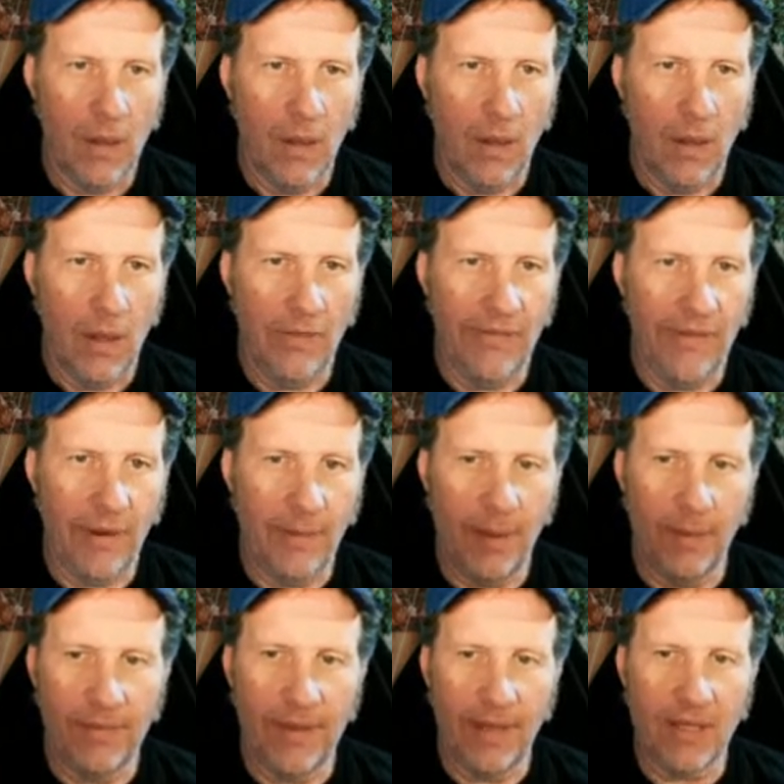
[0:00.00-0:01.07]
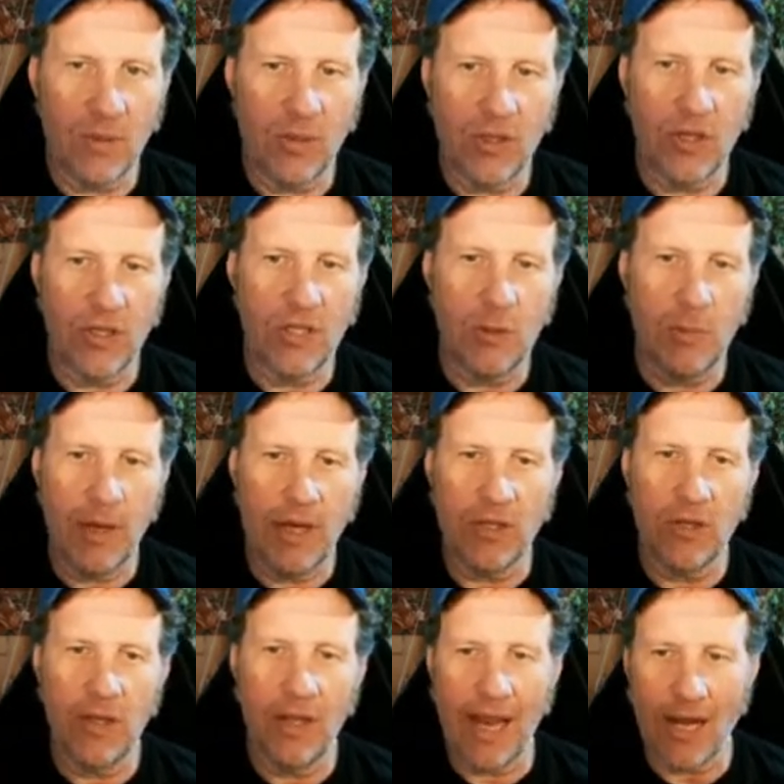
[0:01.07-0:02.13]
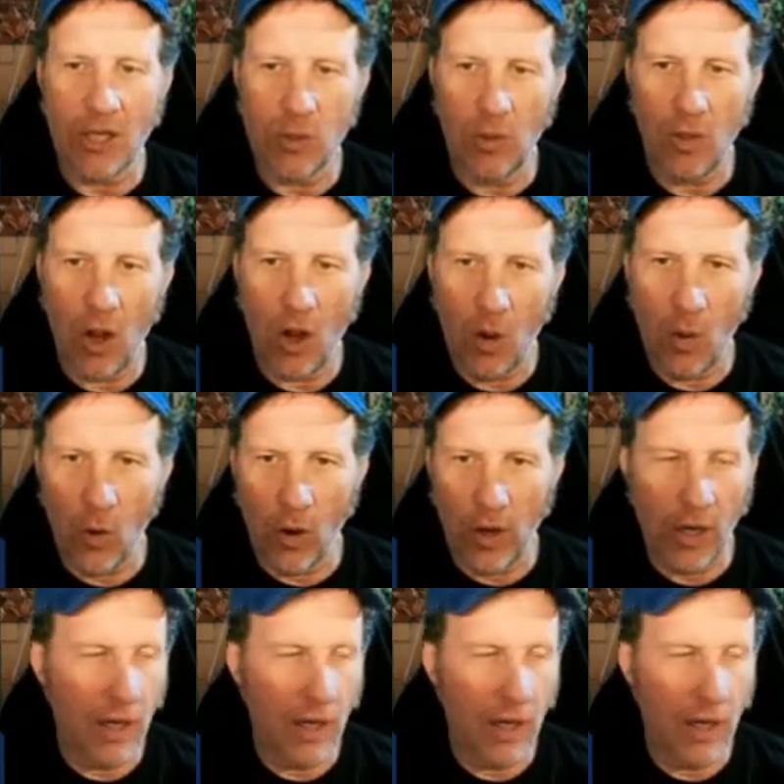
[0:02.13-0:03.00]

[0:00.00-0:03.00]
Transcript: If anybody thinks we should speak to the actual artwork on